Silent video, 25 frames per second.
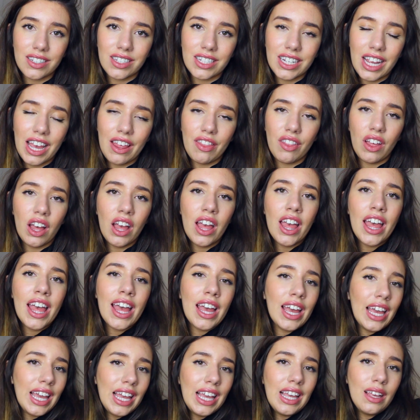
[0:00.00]
got together.
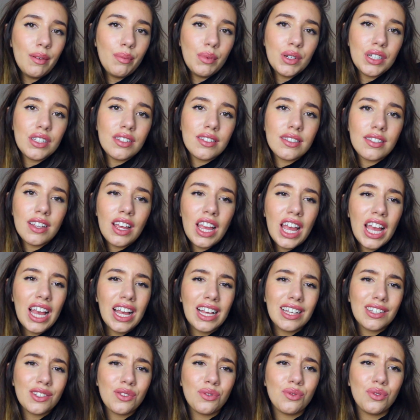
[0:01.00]
He was
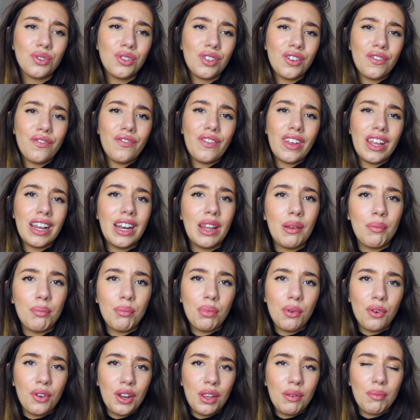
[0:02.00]
sort of an
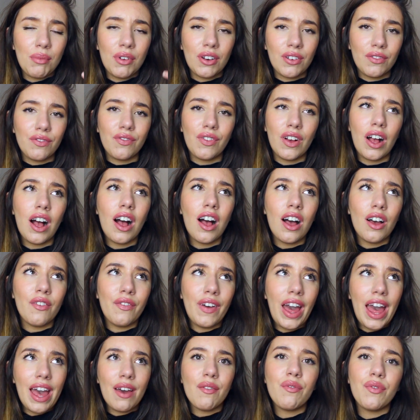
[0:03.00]
embodiment for her
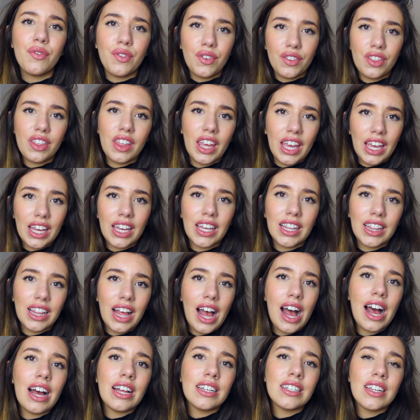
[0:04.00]
of everything
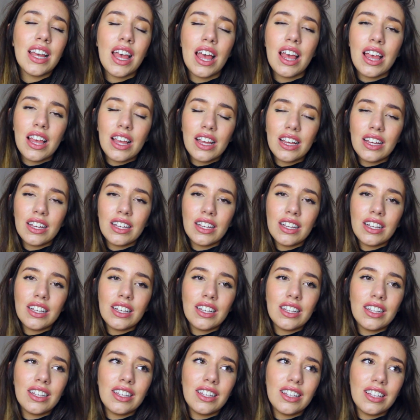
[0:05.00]
that
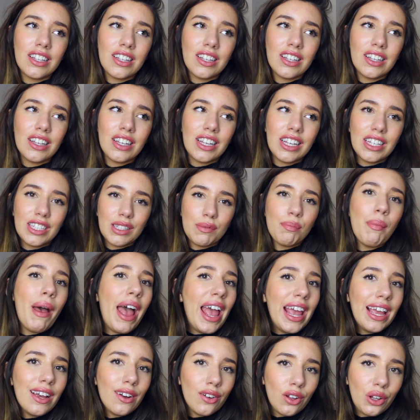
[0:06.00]
is
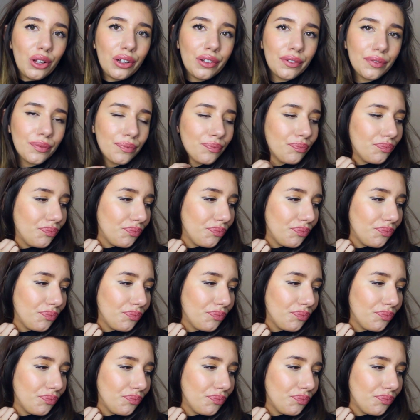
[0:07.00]
male.